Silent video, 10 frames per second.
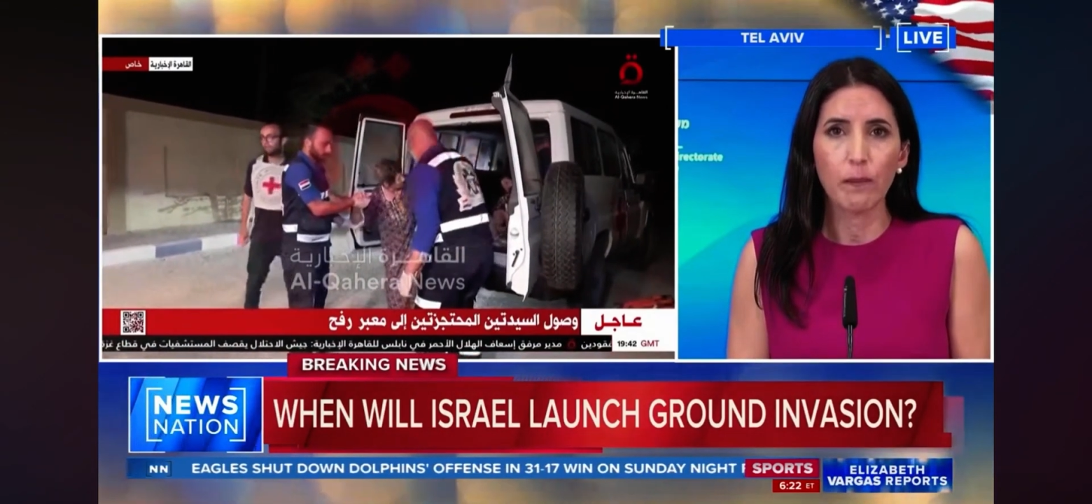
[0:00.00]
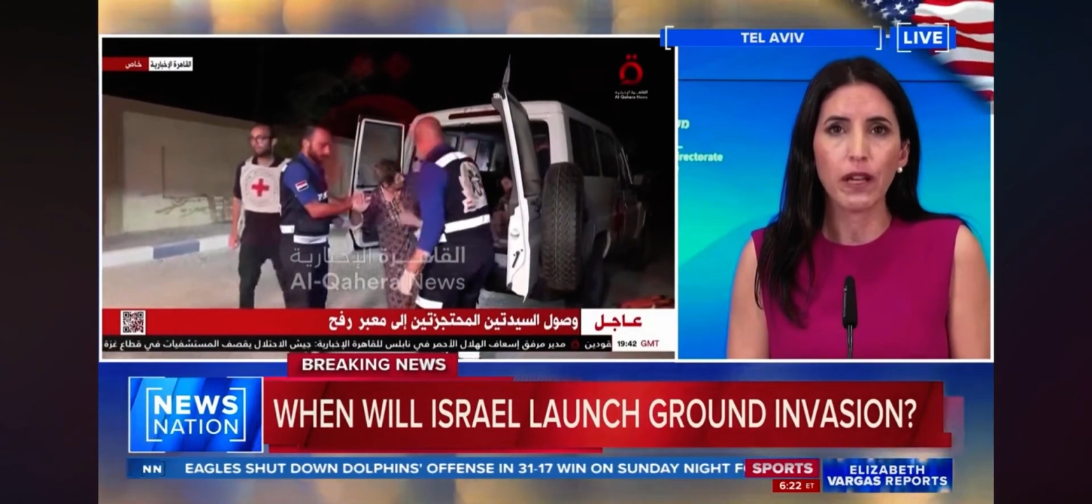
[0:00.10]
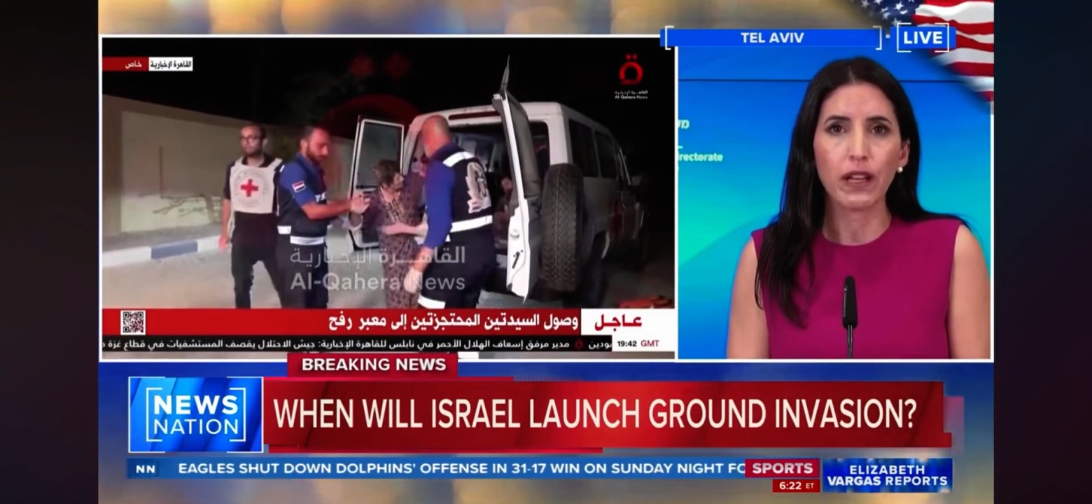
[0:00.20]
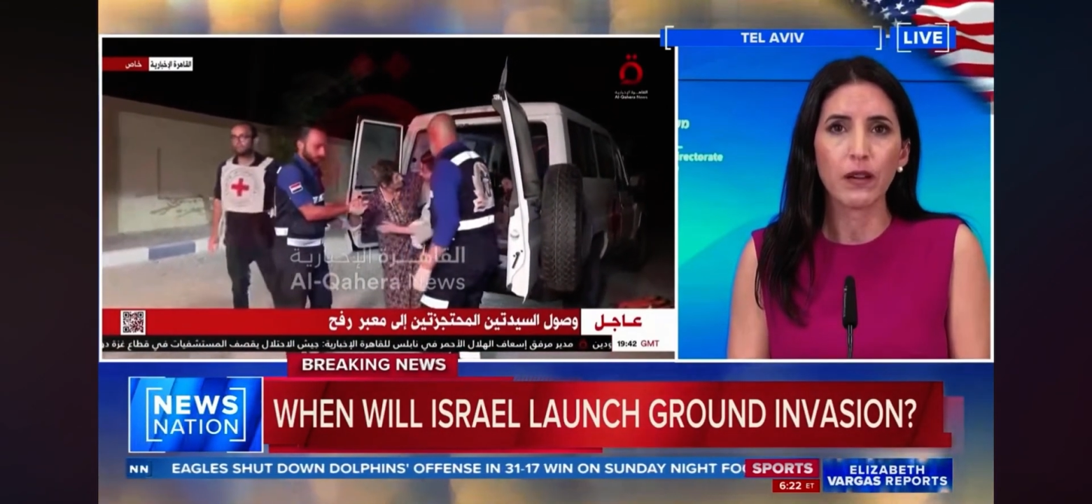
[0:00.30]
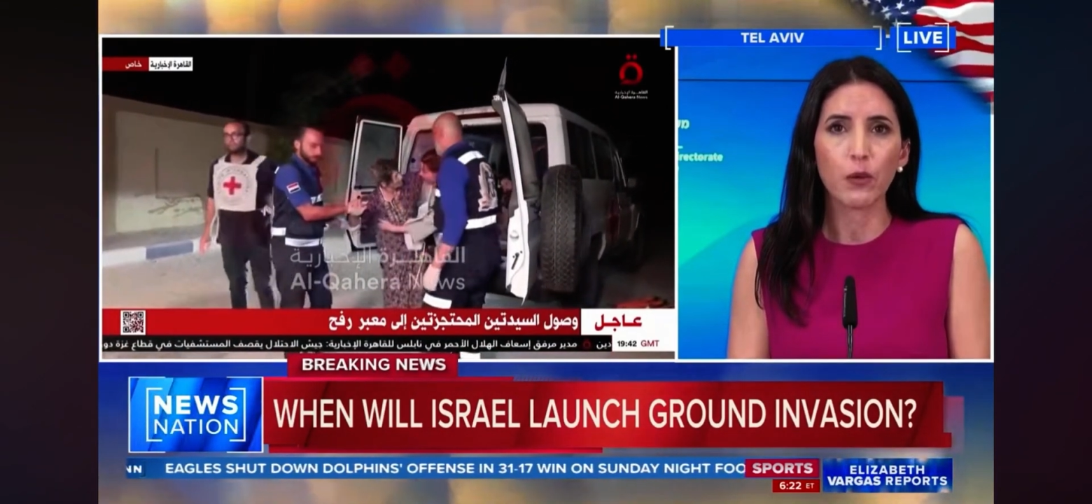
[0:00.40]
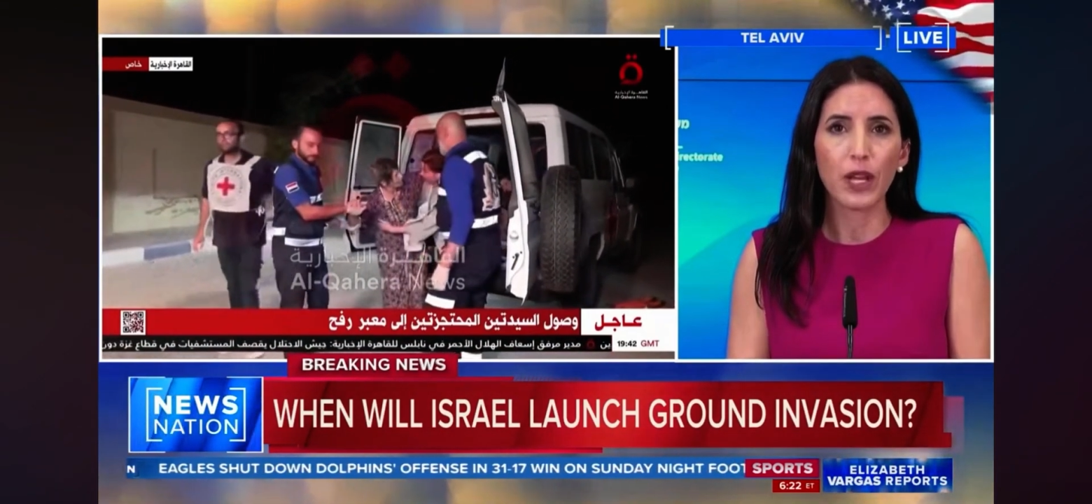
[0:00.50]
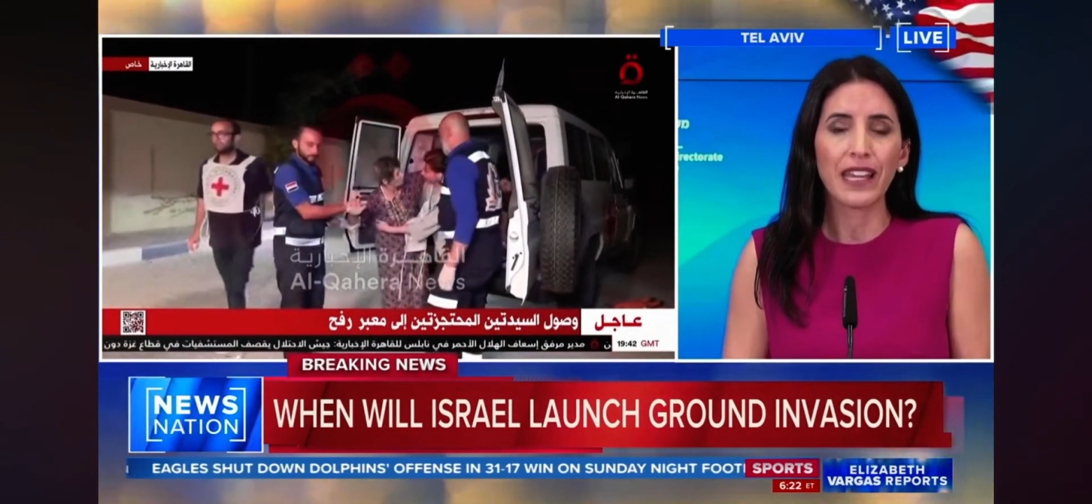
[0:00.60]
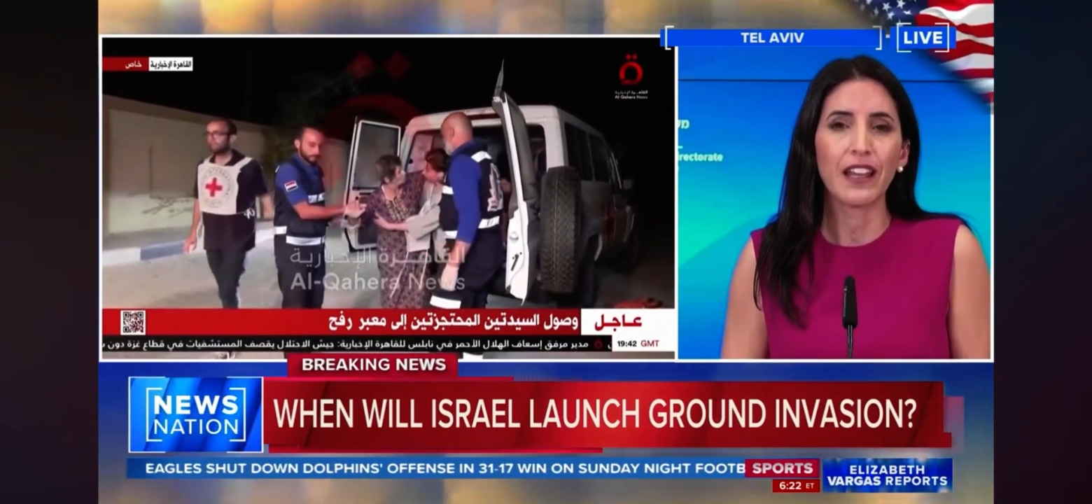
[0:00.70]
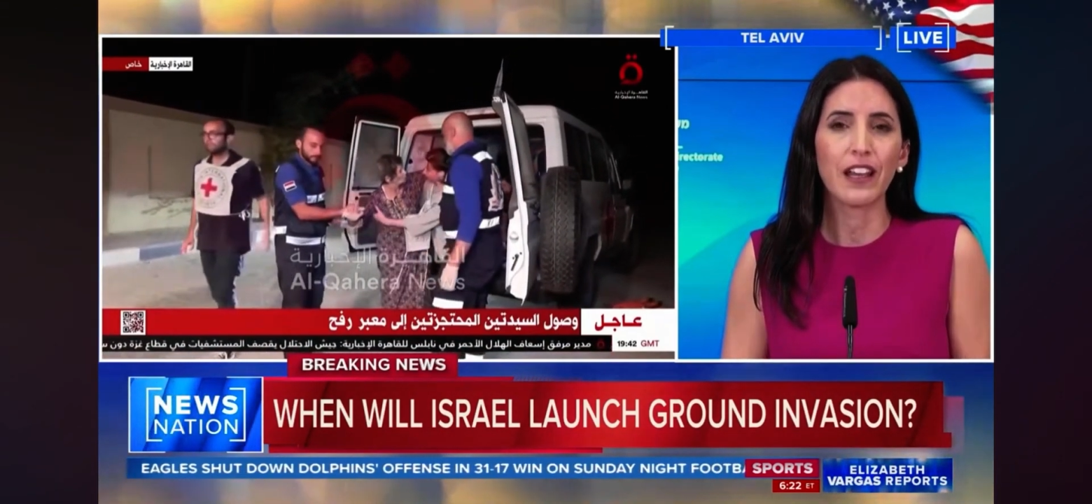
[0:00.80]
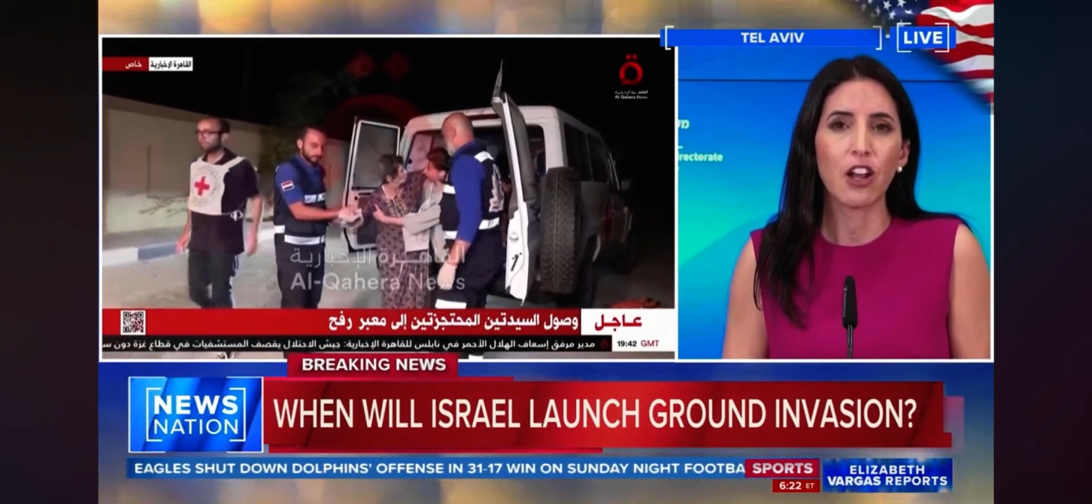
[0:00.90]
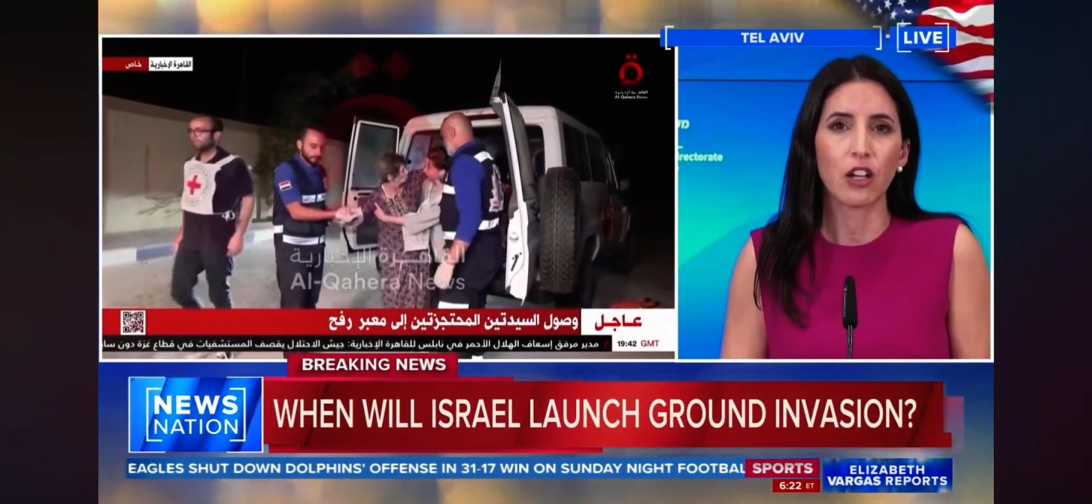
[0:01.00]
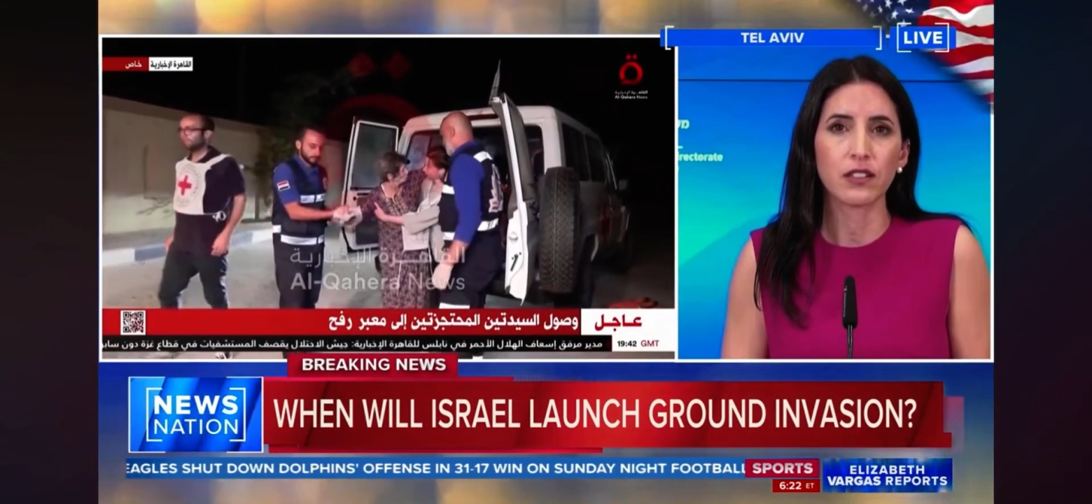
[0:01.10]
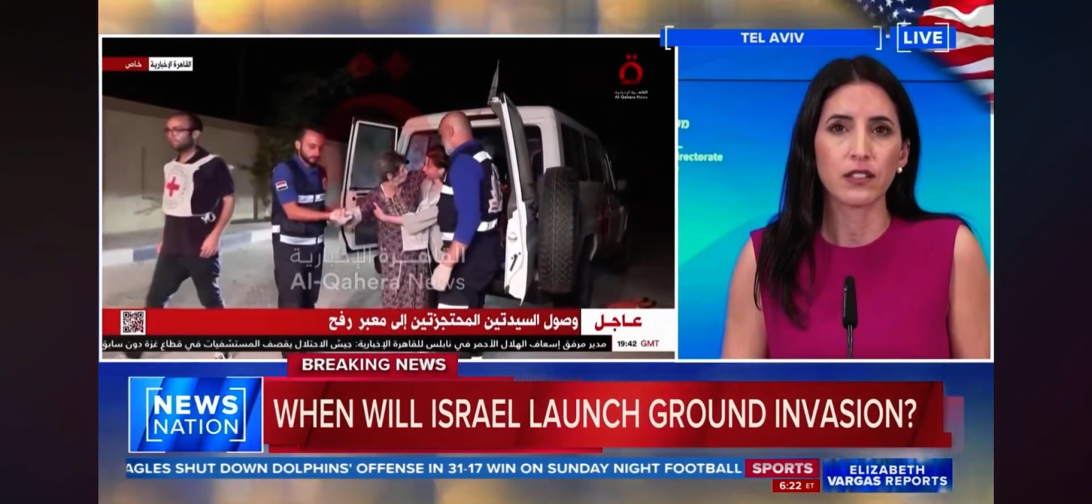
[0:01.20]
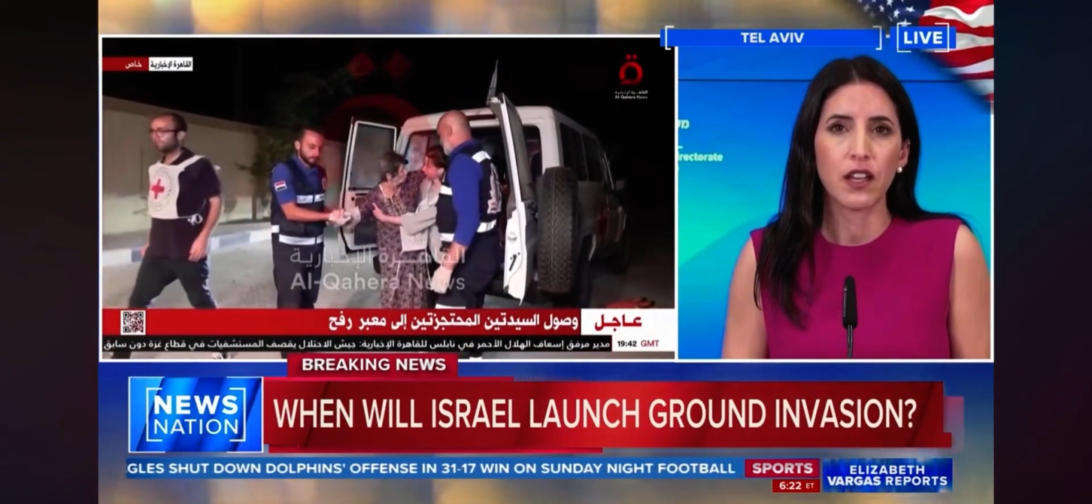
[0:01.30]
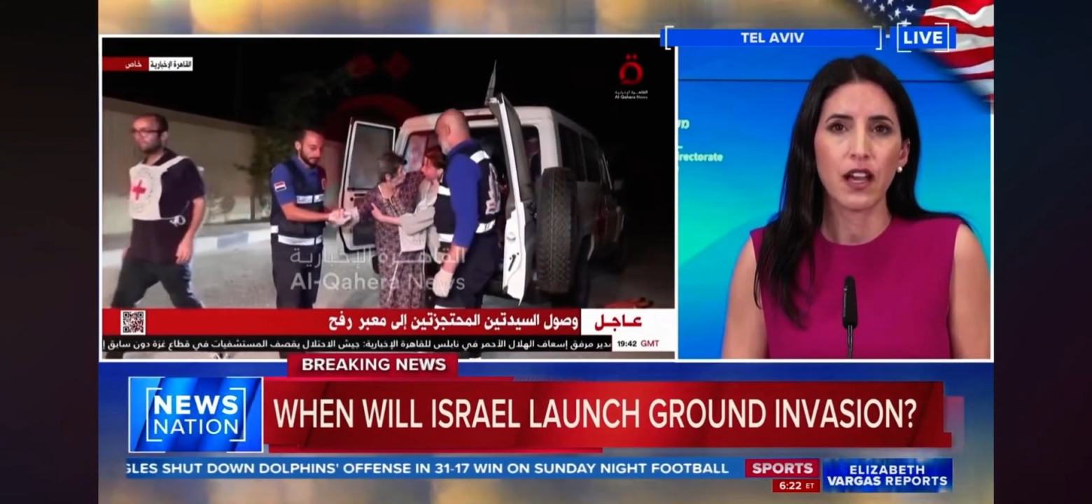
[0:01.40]
but we
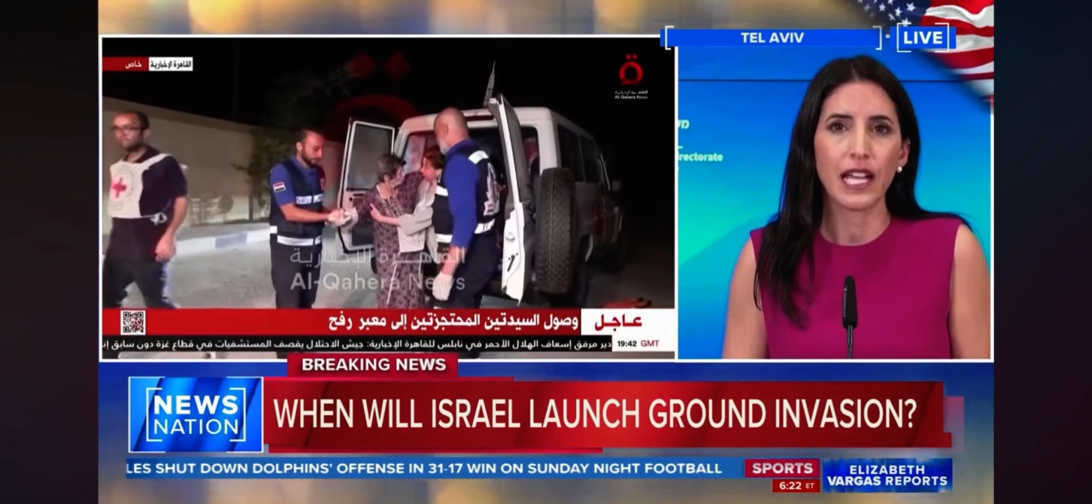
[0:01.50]
cannot